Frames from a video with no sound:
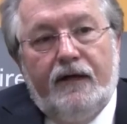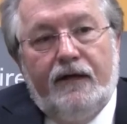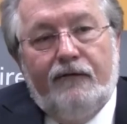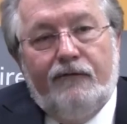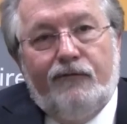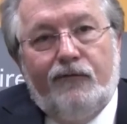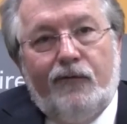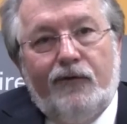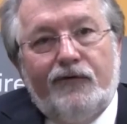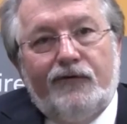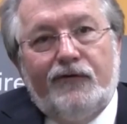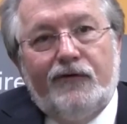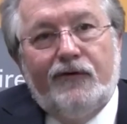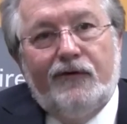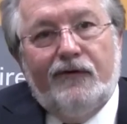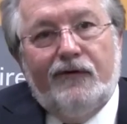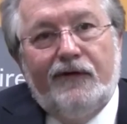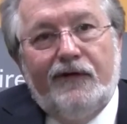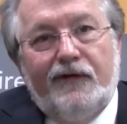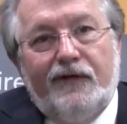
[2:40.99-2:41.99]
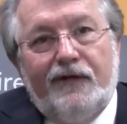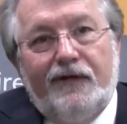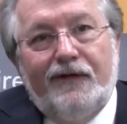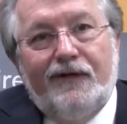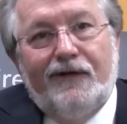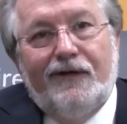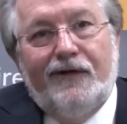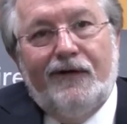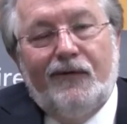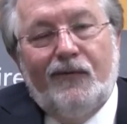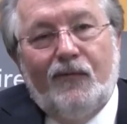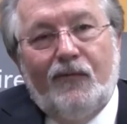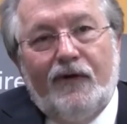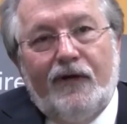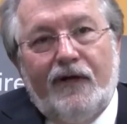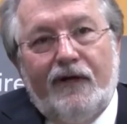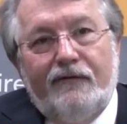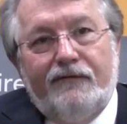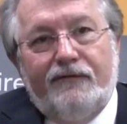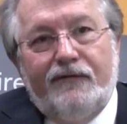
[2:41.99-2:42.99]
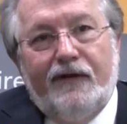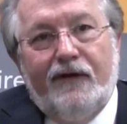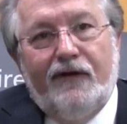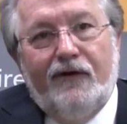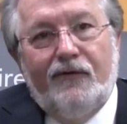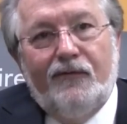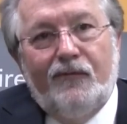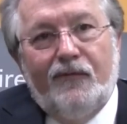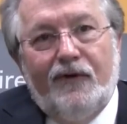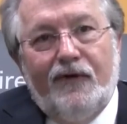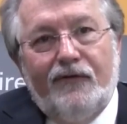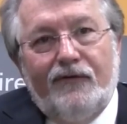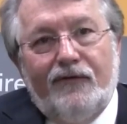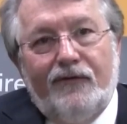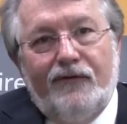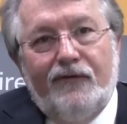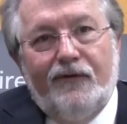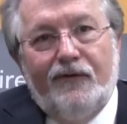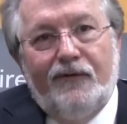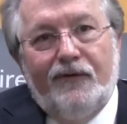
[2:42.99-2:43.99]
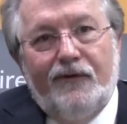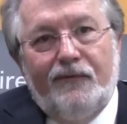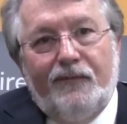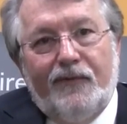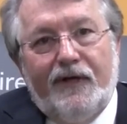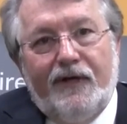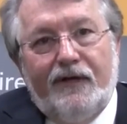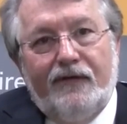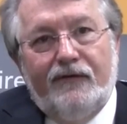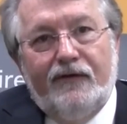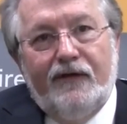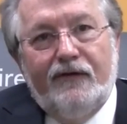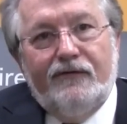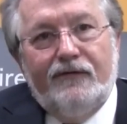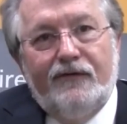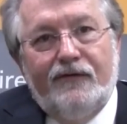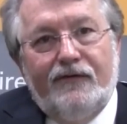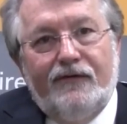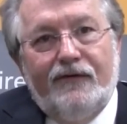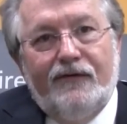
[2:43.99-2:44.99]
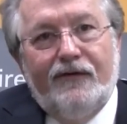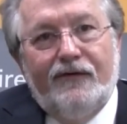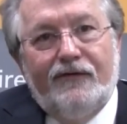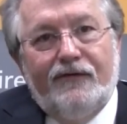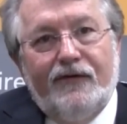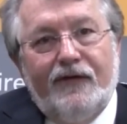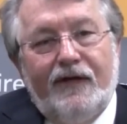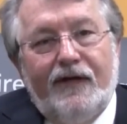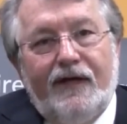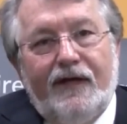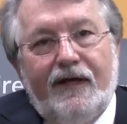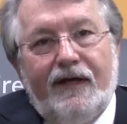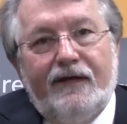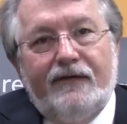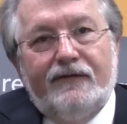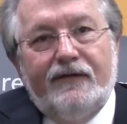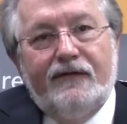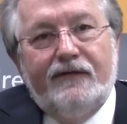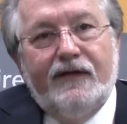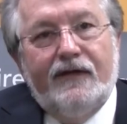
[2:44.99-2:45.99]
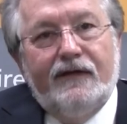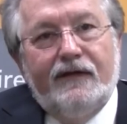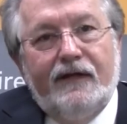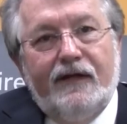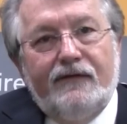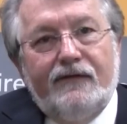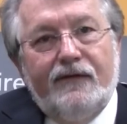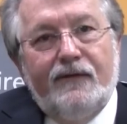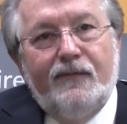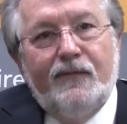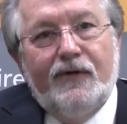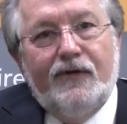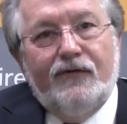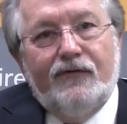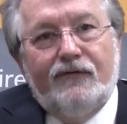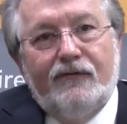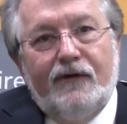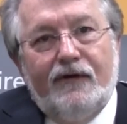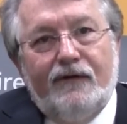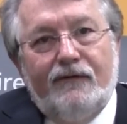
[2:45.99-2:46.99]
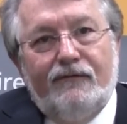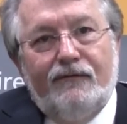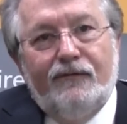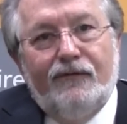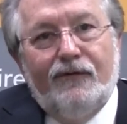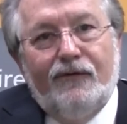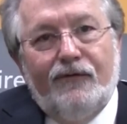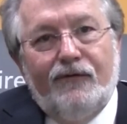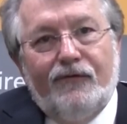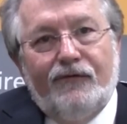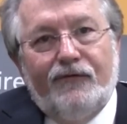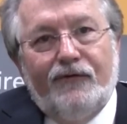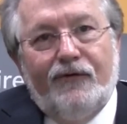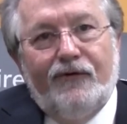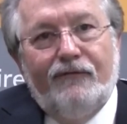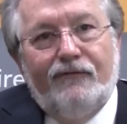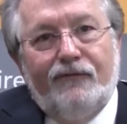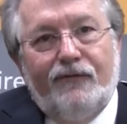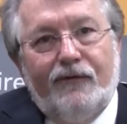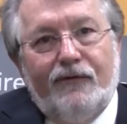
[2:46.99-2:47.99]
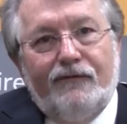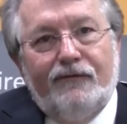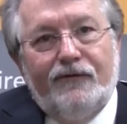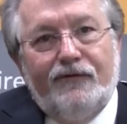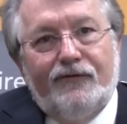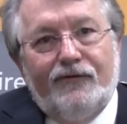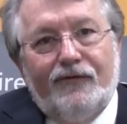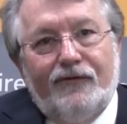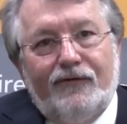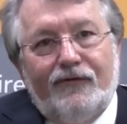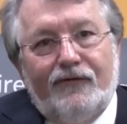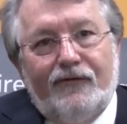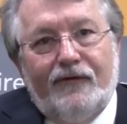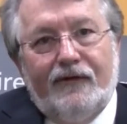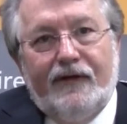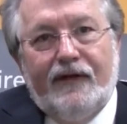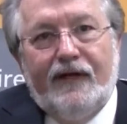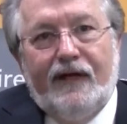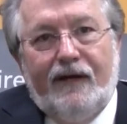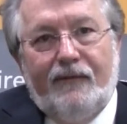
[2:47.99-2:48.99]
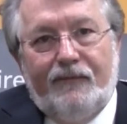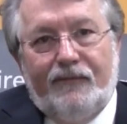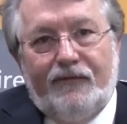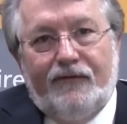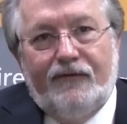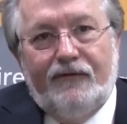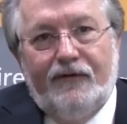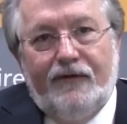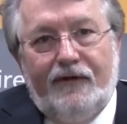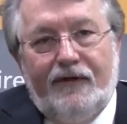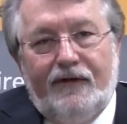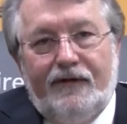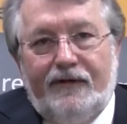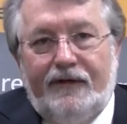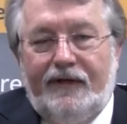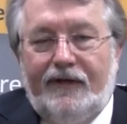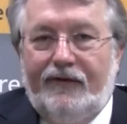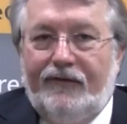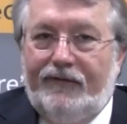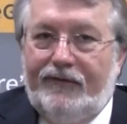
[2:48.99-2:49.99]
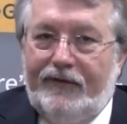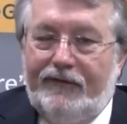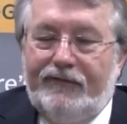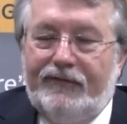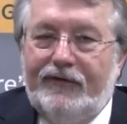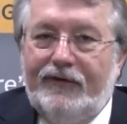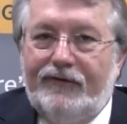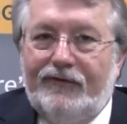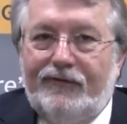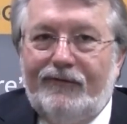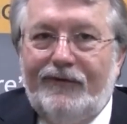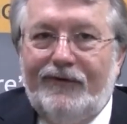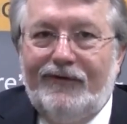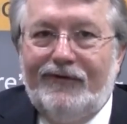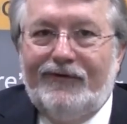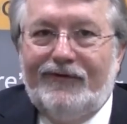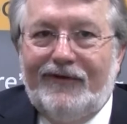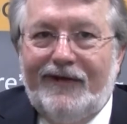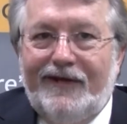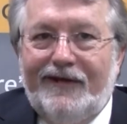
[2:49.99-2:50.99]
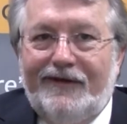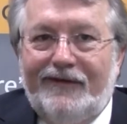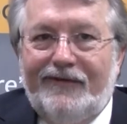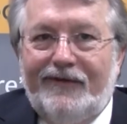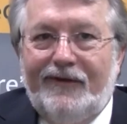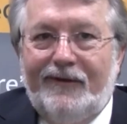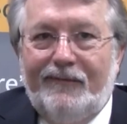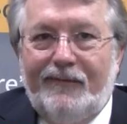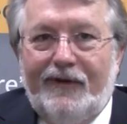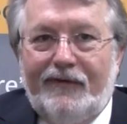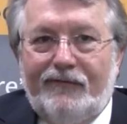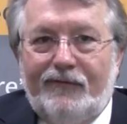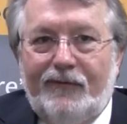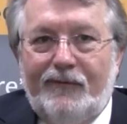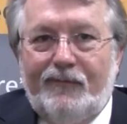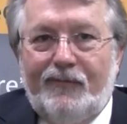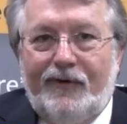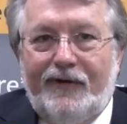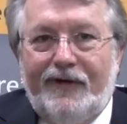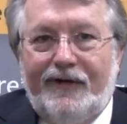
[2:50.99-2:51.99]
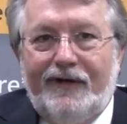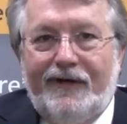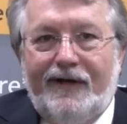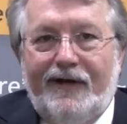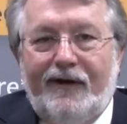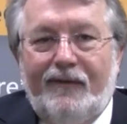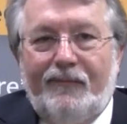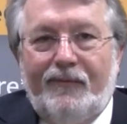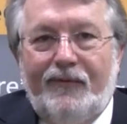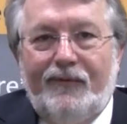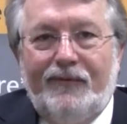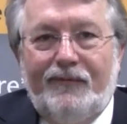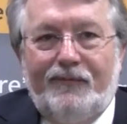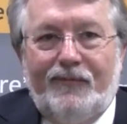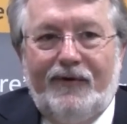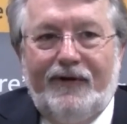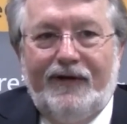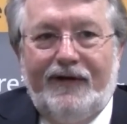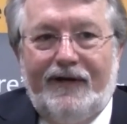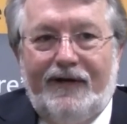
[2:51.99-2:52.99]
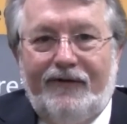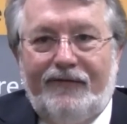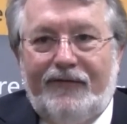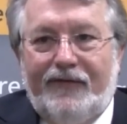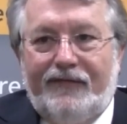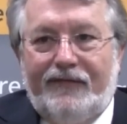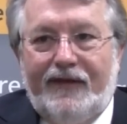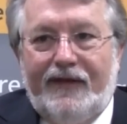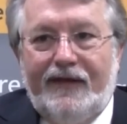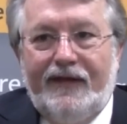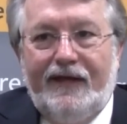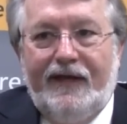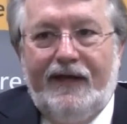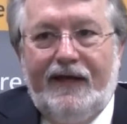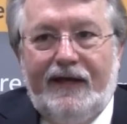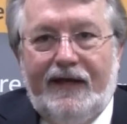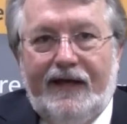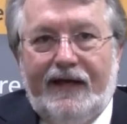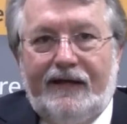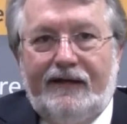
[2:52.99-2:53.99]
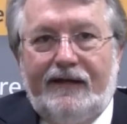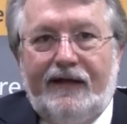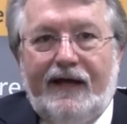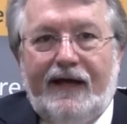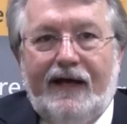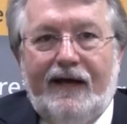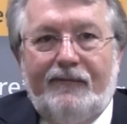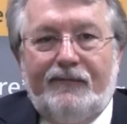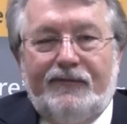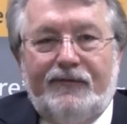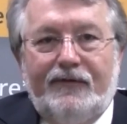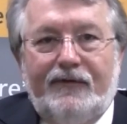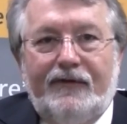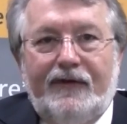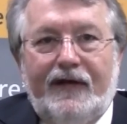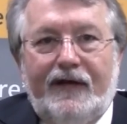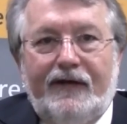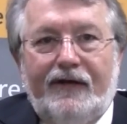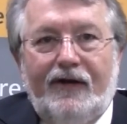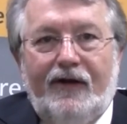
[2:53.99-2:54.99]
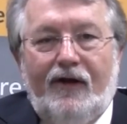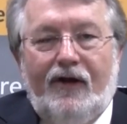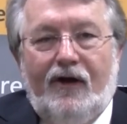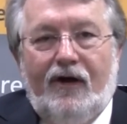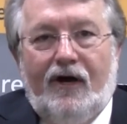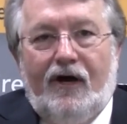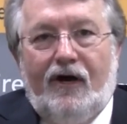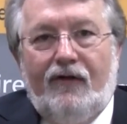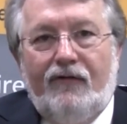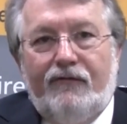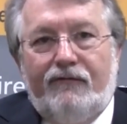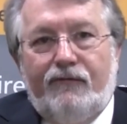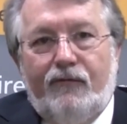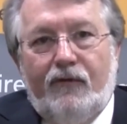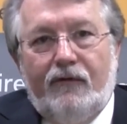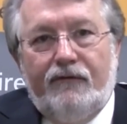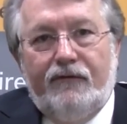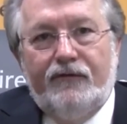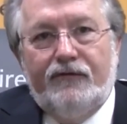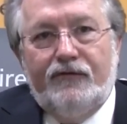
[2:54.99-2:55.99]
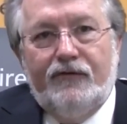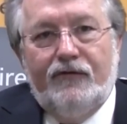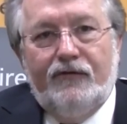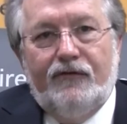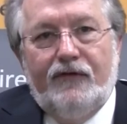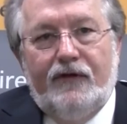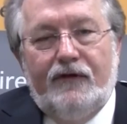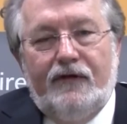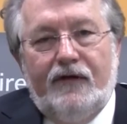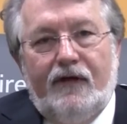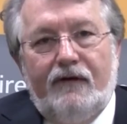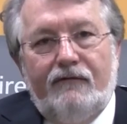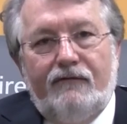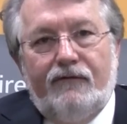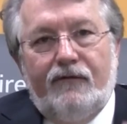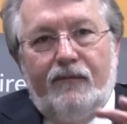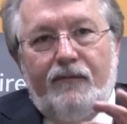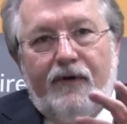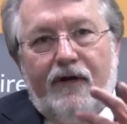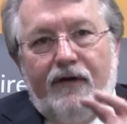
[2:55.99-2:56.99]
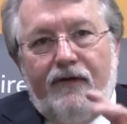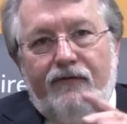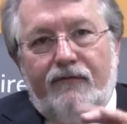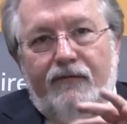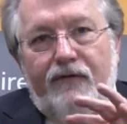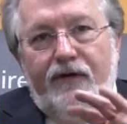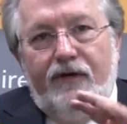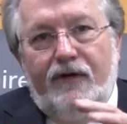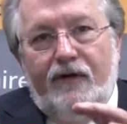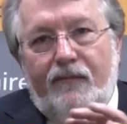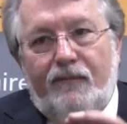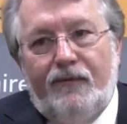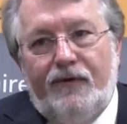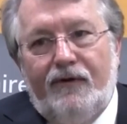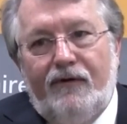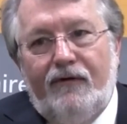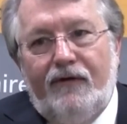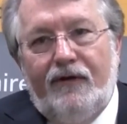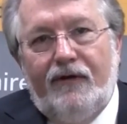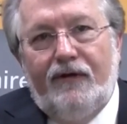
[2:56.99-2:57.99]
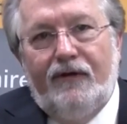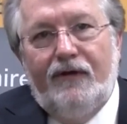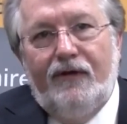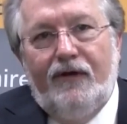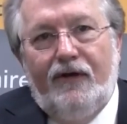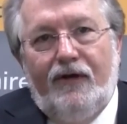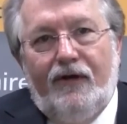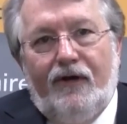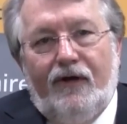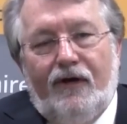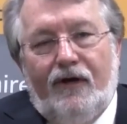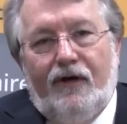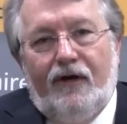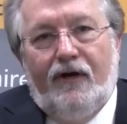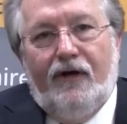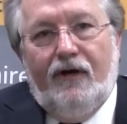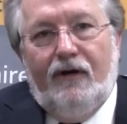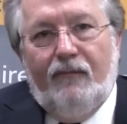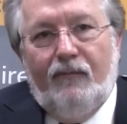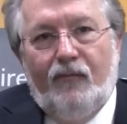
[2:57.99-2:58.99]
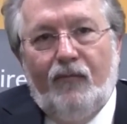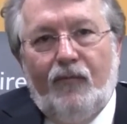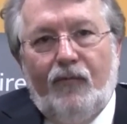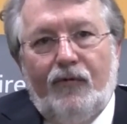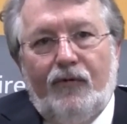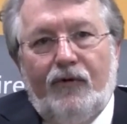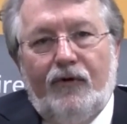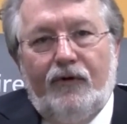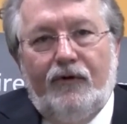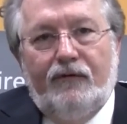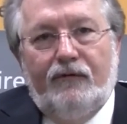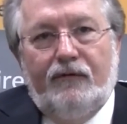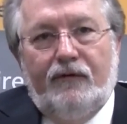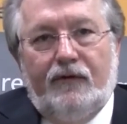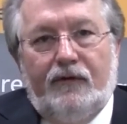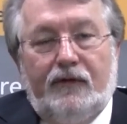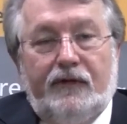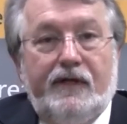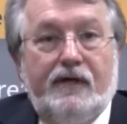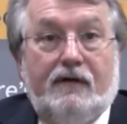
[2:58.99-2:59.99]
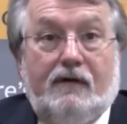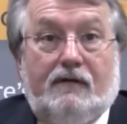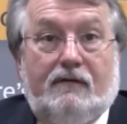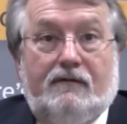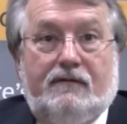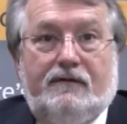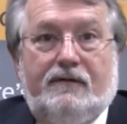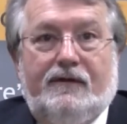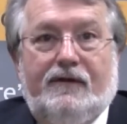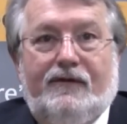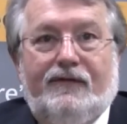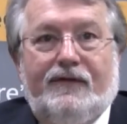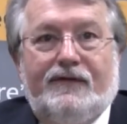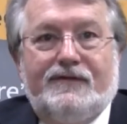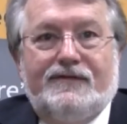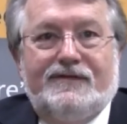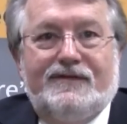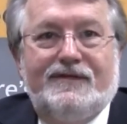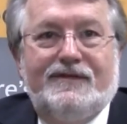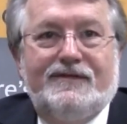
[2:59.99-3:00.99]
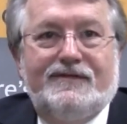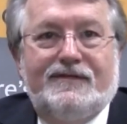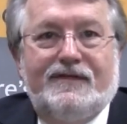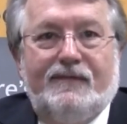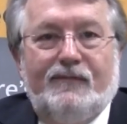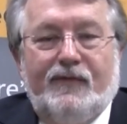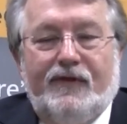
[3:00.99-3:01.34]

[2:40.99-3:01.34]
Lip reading: fortunately, what I found was, and no one had paid attention to this, is that they'd let the administrative rules on forfeitures lapse. Now, they've since reinstated them after we pointed it out, but we pointed out that they had lapsed and that all the forfeitures they'd done for about a 3-year period were illegal. You know, they'd seized them